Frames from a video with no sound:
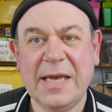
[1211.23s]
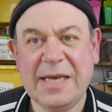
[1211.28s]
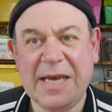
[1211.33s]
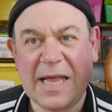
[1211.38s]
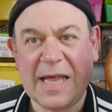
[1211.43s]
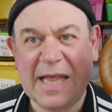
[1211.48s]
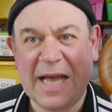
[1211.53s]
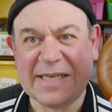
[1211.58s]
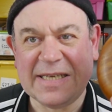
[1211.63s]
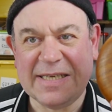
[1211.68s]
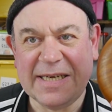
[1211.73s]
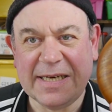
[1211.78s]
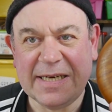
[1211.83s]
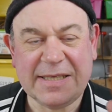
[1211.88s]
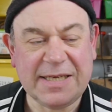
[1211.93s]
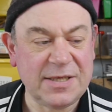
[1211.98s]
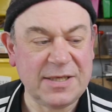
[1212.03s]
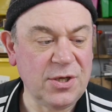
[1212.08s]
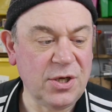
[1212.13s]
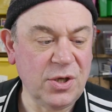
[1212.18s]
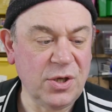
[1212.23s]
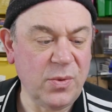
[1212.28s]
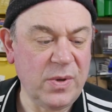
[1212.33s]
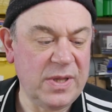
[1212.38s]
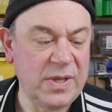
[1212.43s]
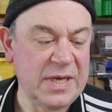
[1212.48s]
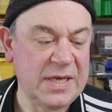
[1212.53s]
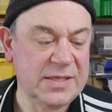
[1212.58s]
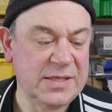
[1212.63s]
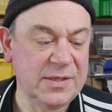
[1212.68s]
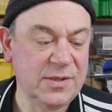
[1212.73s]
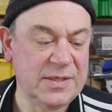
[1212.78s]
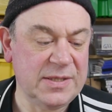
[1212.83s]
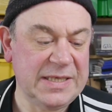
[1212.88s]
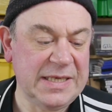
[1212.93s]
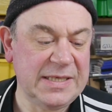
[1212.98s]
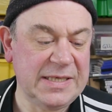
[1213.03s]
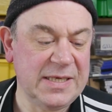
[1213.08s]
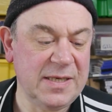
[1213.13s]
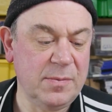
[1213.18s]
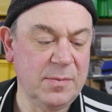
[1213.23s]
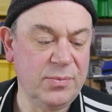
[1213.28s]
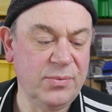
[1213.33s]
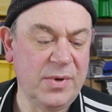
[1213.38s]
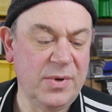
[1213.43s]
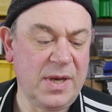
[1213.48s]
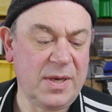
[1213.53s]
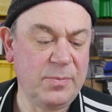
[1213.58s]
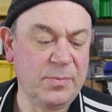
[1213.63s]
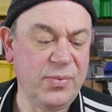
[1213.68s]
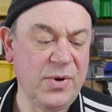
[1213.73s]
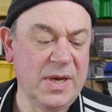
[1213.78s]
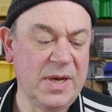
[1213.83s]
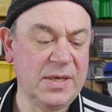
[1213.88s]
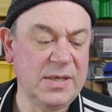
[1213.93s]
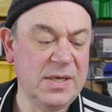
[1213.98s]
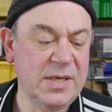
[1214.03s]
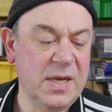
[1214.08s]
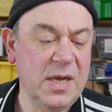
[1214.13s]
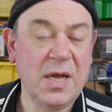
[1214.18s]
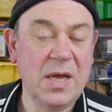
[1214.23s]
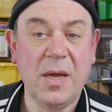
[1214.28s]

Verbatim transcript: Galatix. I don't know whether that's a decent brand.